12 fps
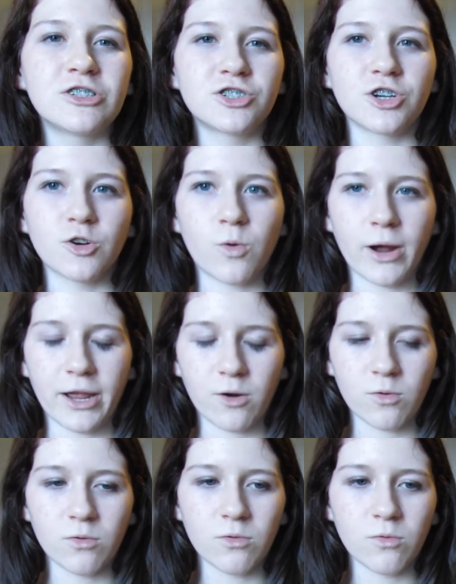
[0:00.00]
sure
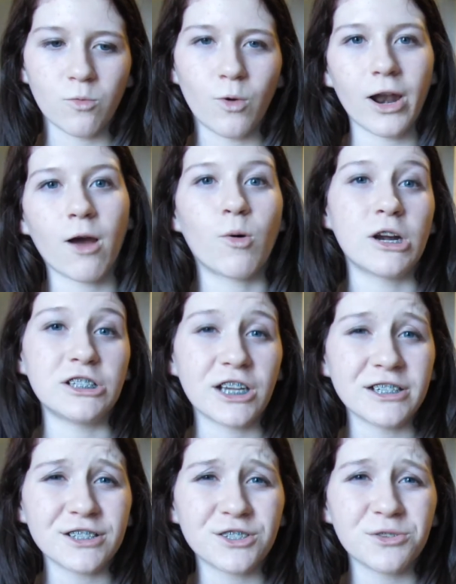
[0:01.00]
quite what I wanna
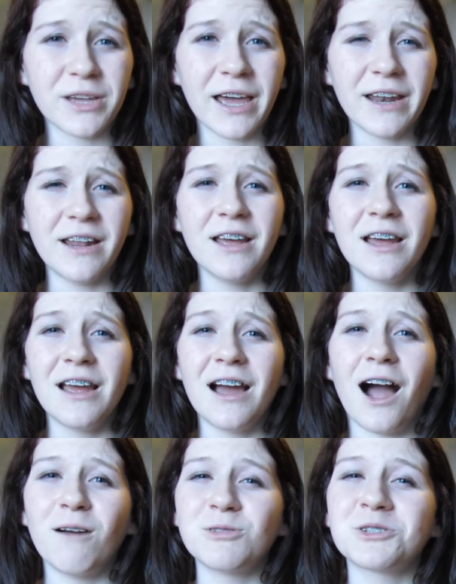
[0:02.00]
change it to yet.
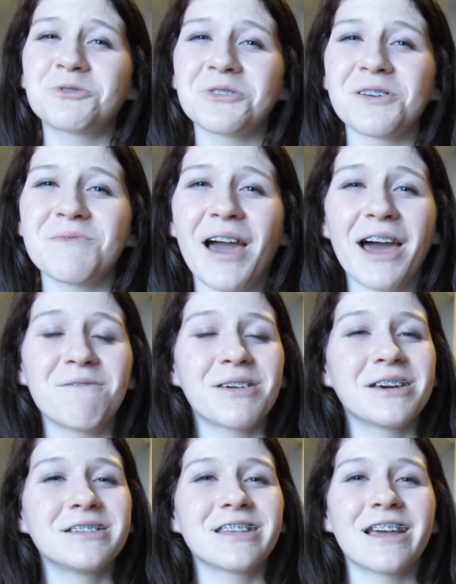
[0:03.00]
I'm just really mad
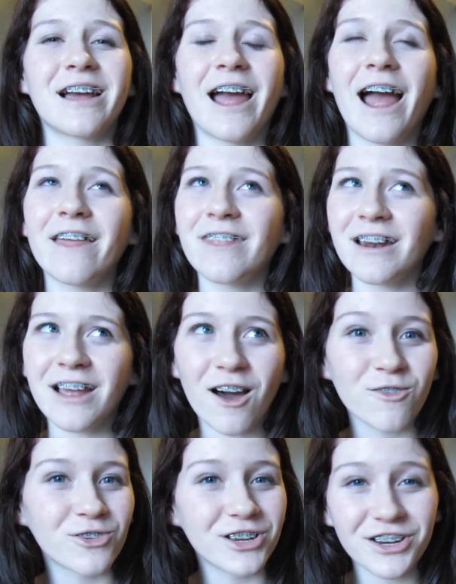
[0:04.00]
because like I had that
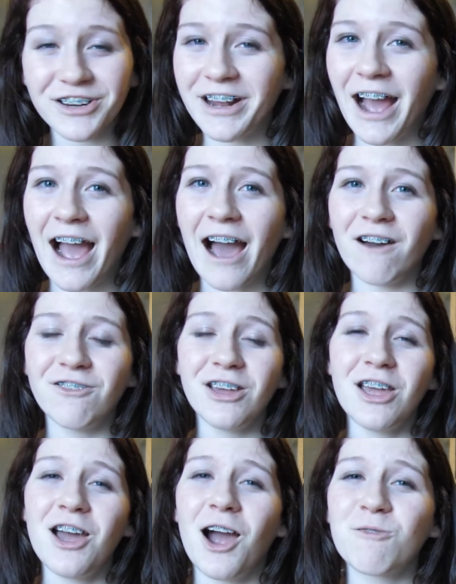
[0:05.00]
account for a year and a half.
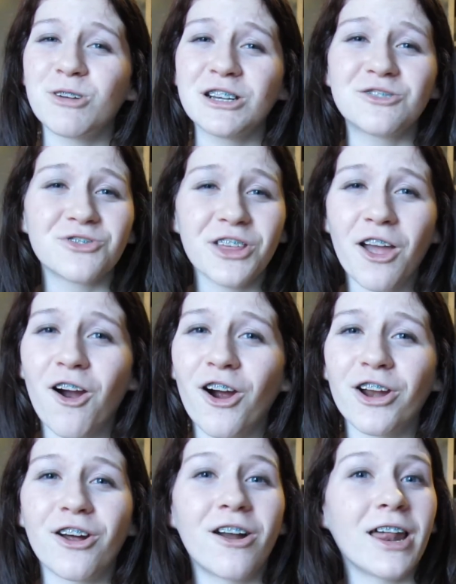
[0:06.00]
I worked really
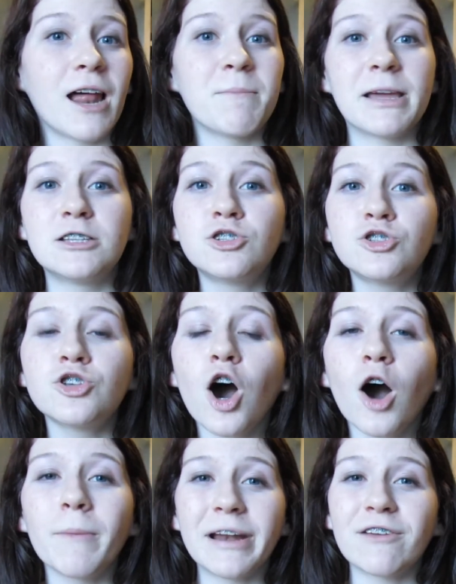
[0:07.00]
hard on it. I made
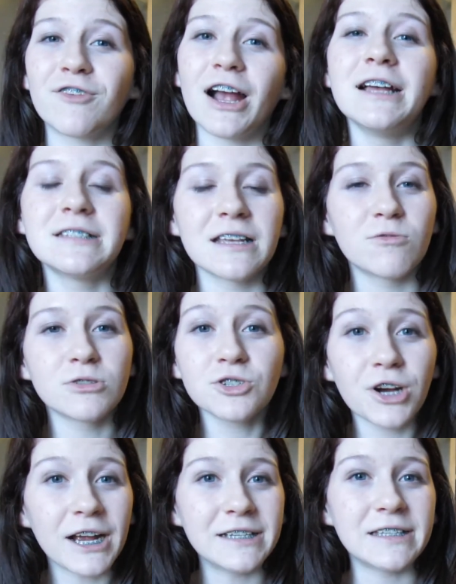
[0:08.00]
so many friends. It was
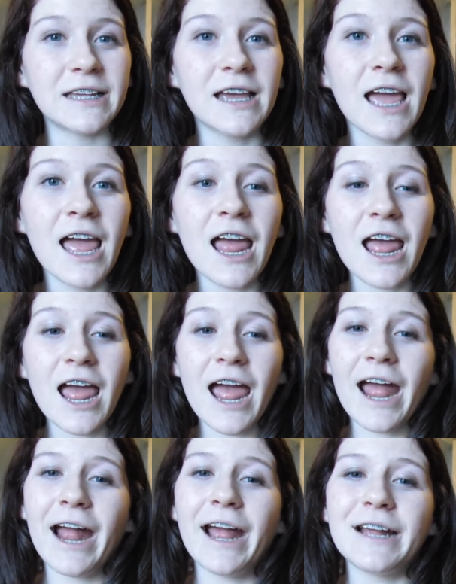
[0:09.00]
crazy.
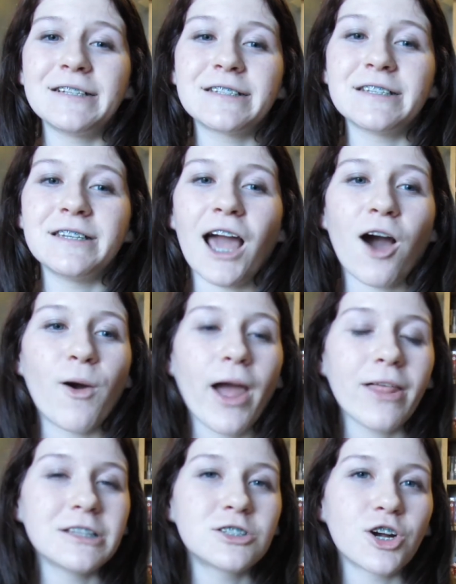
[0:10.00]
And now I
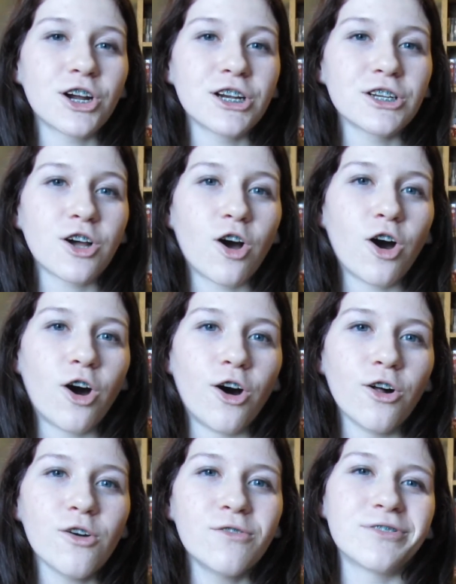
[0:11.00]
have to start
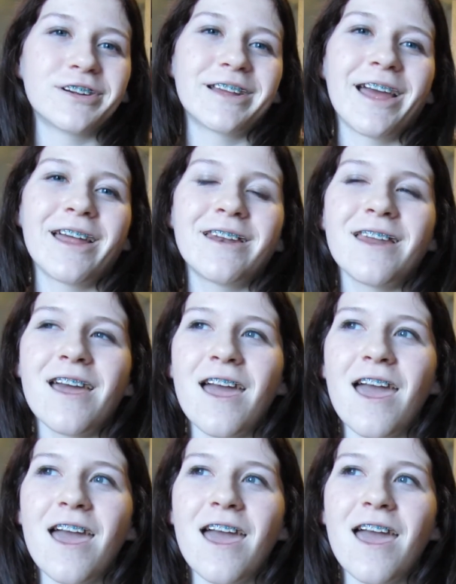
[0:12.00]
all over again.